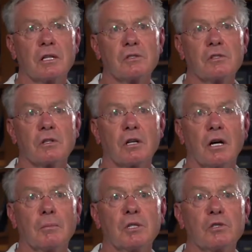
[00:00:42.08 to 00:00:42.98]
and it's a
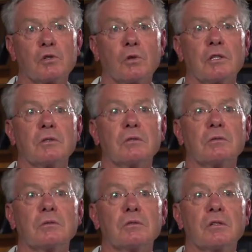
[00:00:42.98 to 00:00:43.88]
common joint
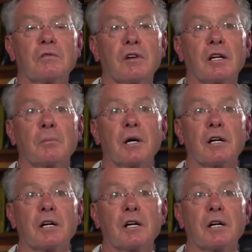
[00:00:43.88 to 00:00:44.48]
to develop